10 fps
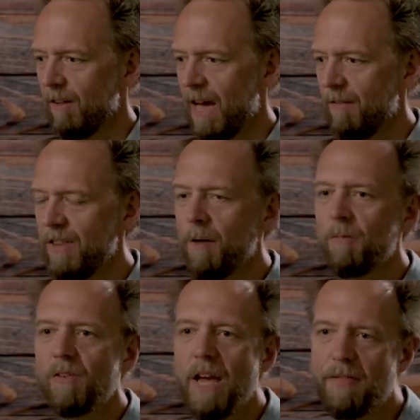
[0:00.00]
Having
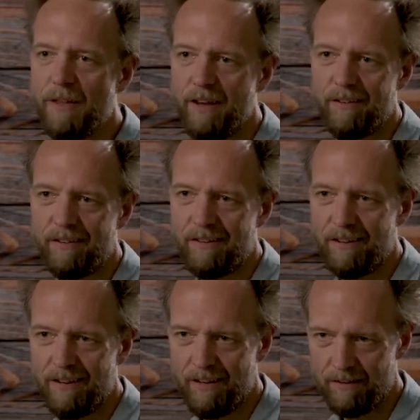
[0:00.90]
them say things
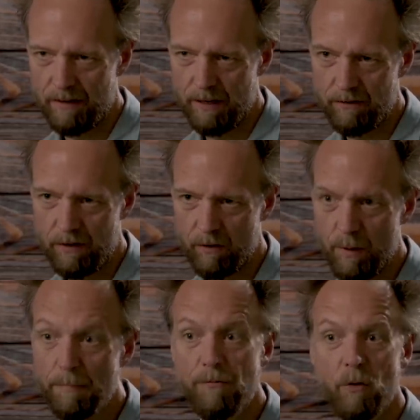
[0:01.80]
is another
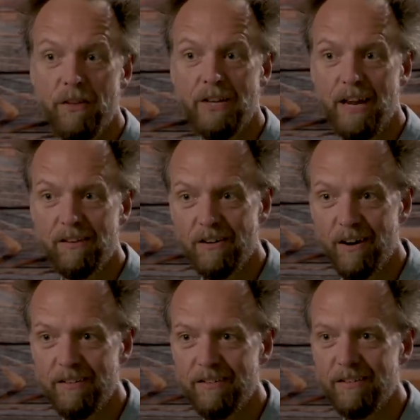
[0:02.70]
way before the take
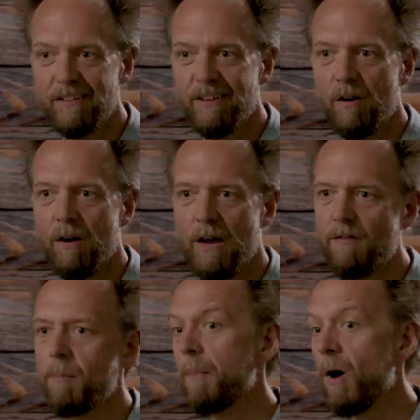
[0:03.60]
starts. You know,
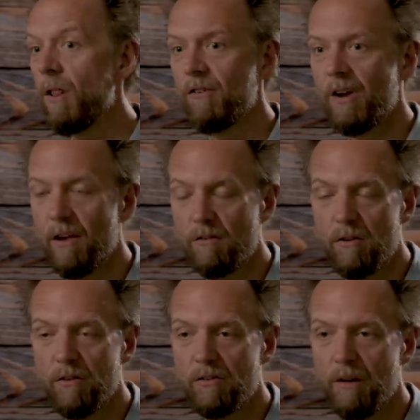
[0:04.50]
have them apologize
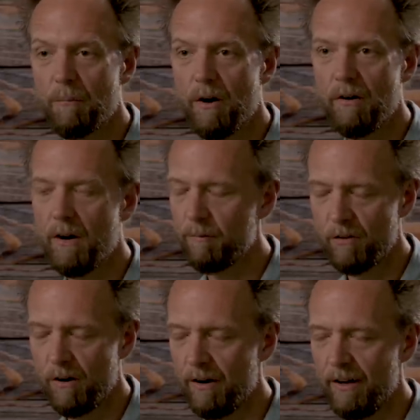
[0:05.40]
to their scene partner. I'm
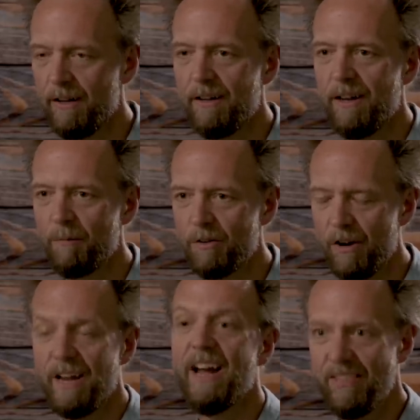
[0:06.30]
sorry.
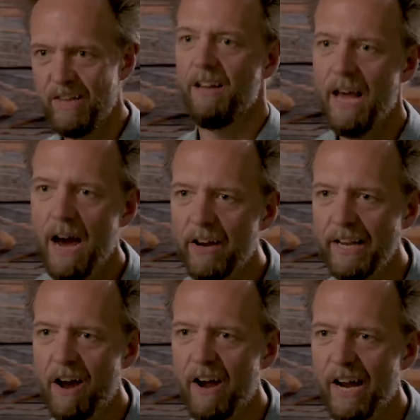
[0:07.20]
And then,
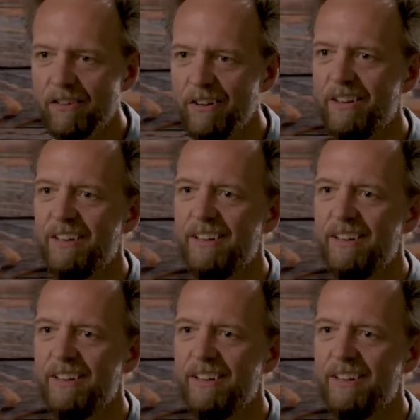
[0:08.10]
okay, now action.